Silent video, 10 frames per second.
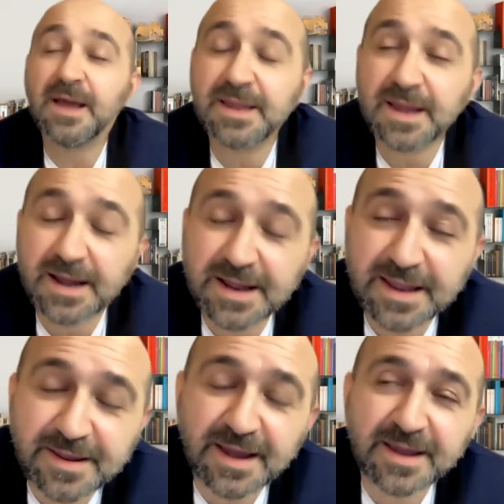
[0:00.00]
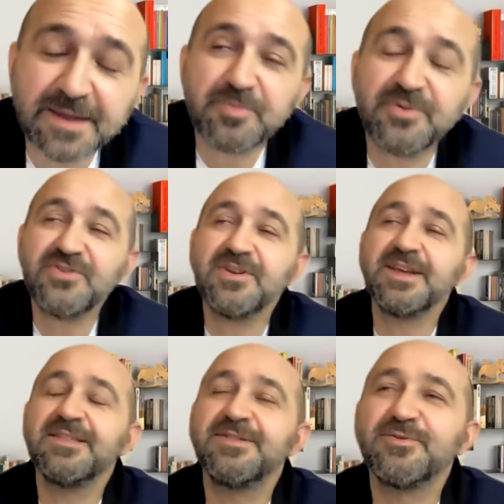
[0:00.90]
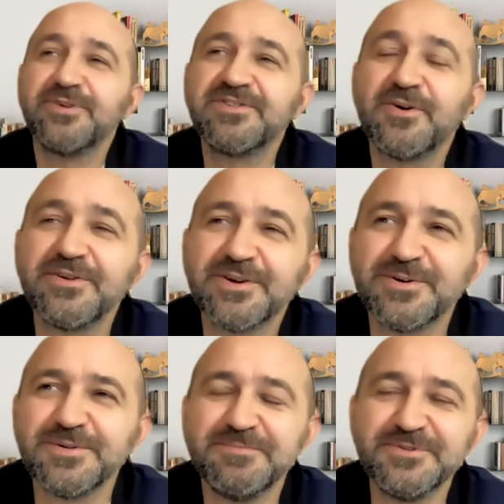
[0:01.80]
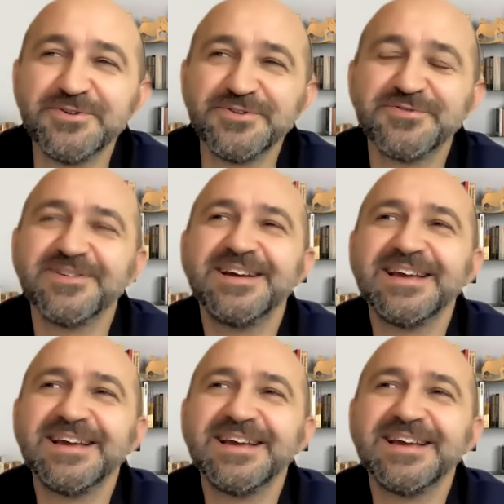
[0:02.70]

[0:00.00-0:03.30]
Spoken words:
I appreciate the rhetorical move